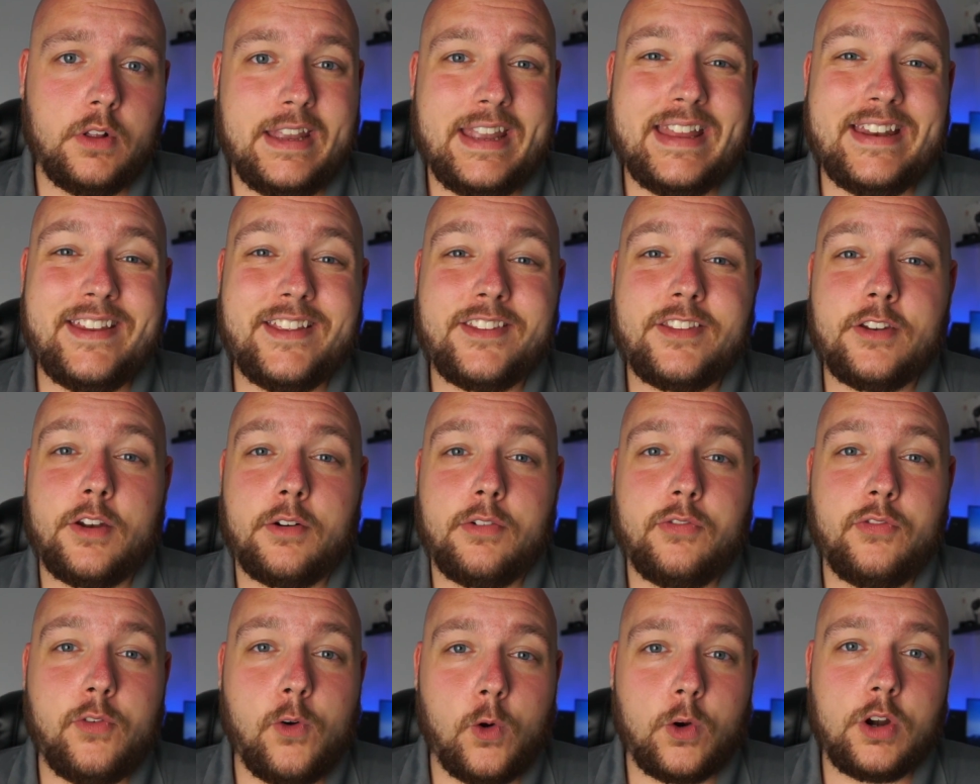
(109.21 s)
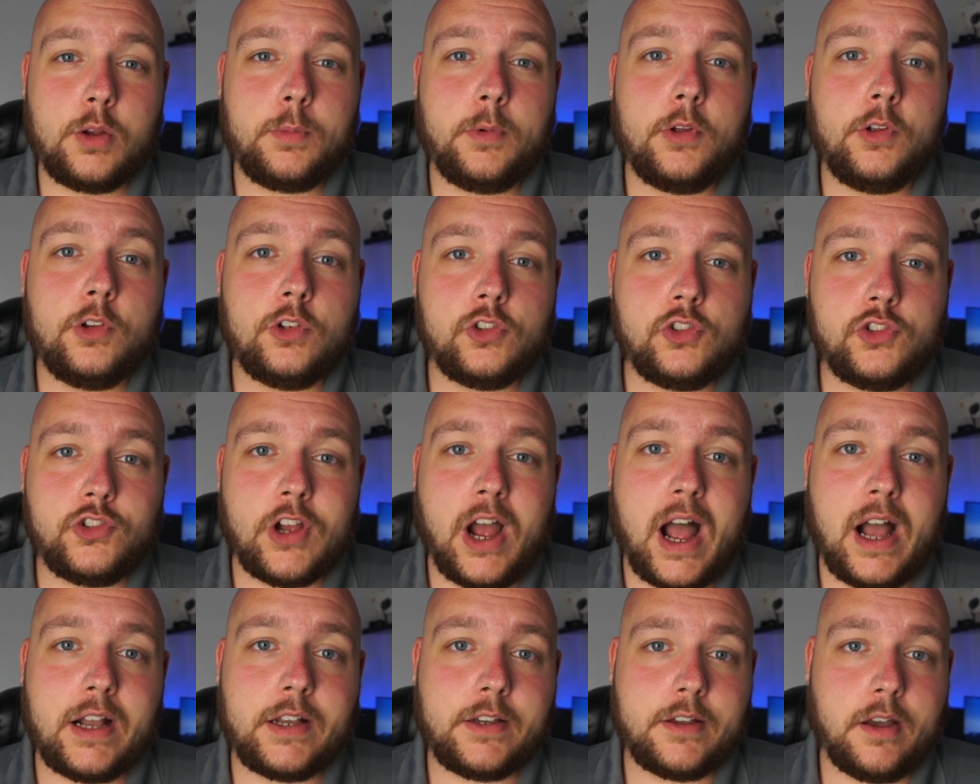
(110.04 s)
It is an affordable
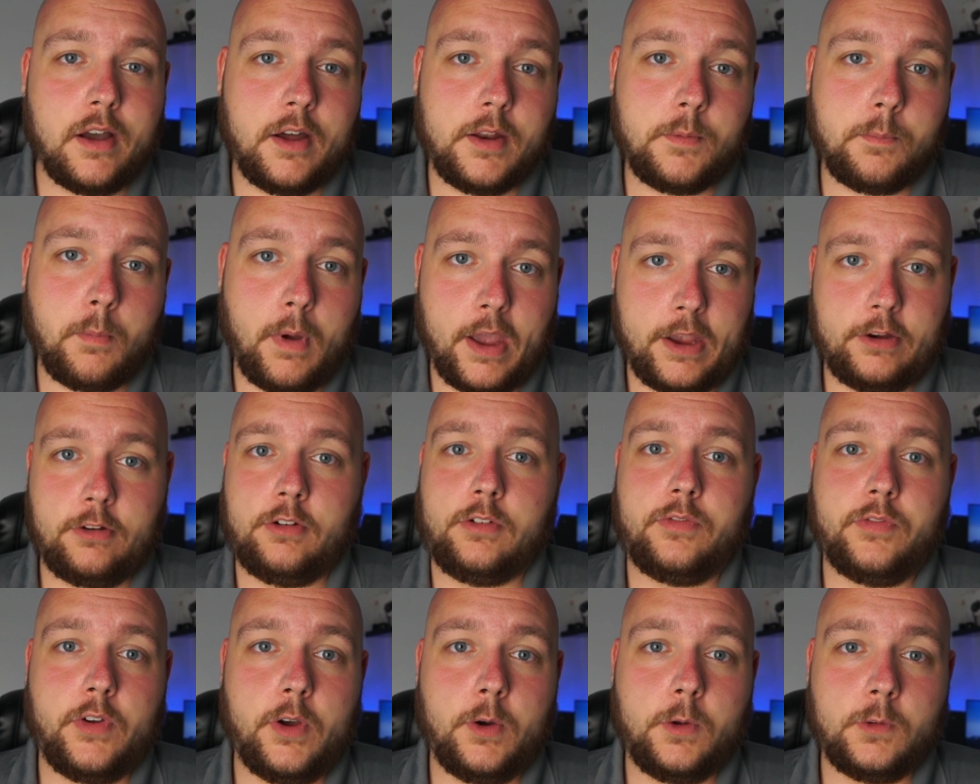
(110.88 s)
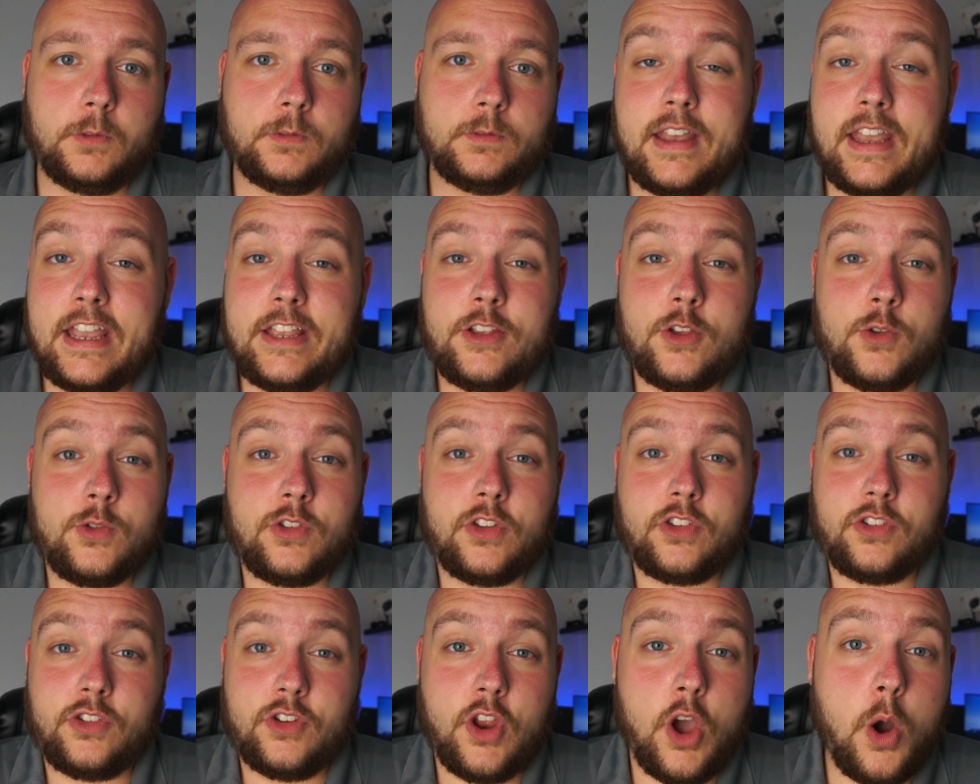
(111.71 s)
shotgun microphone. It
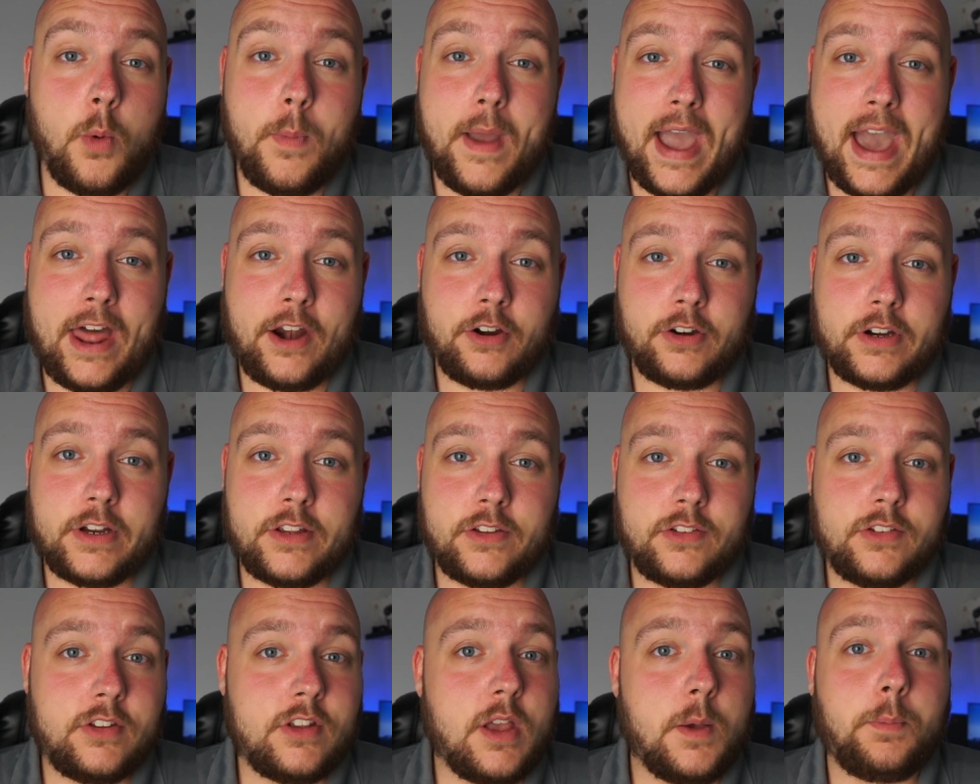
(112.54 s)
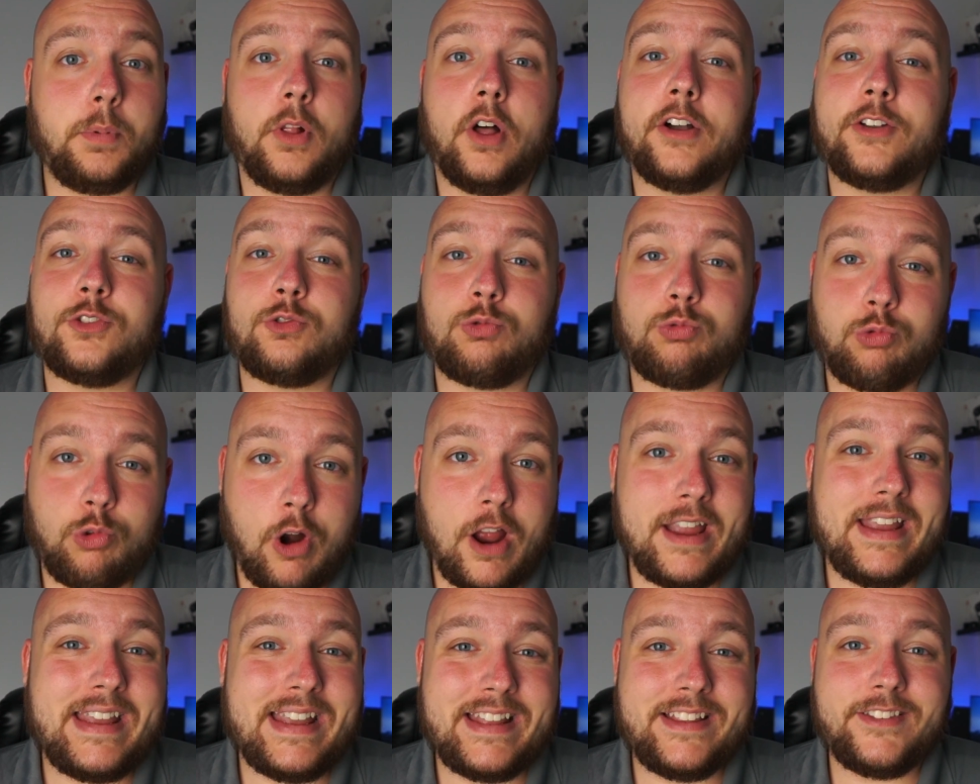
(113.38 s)
uses no batteries. It plugs
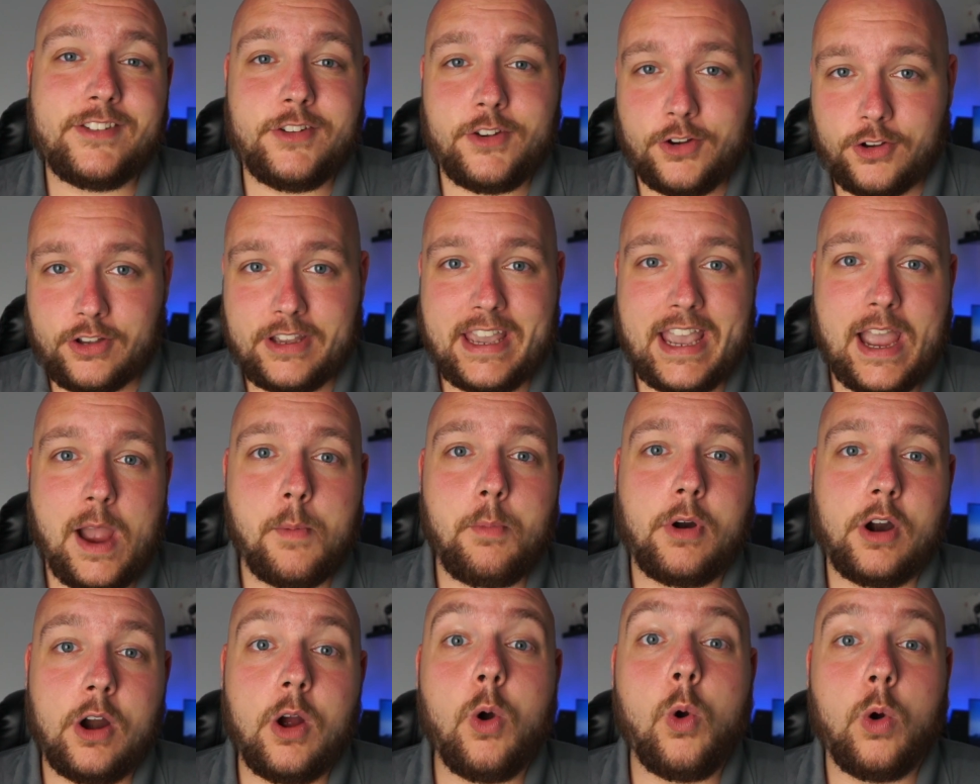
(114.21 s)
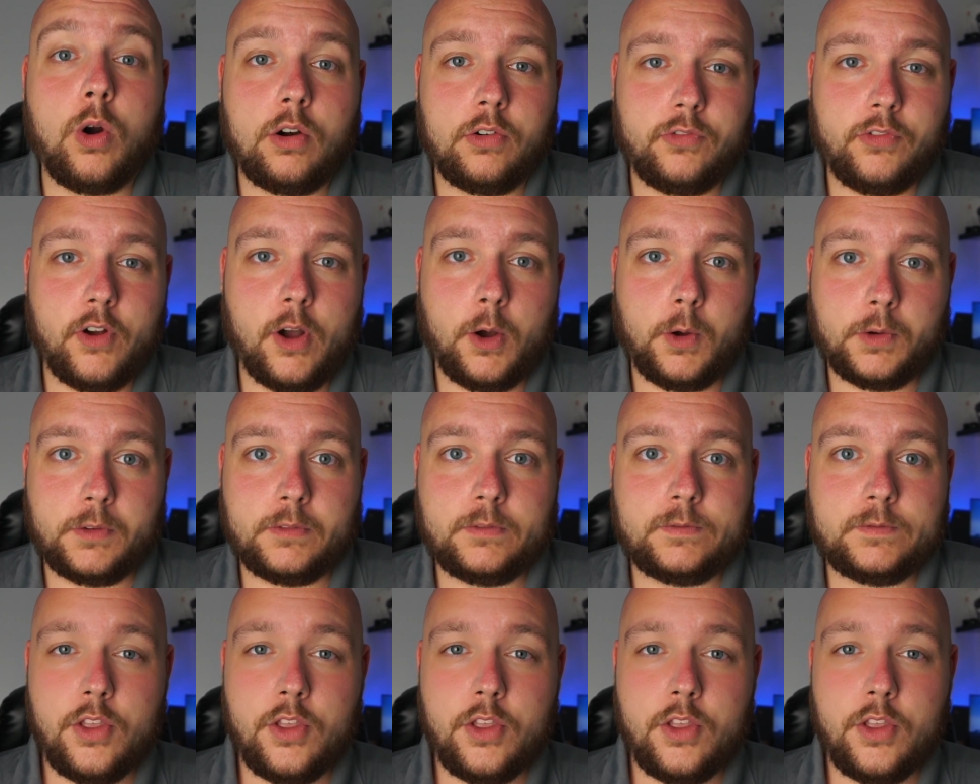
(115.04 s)
right into your camera or phone.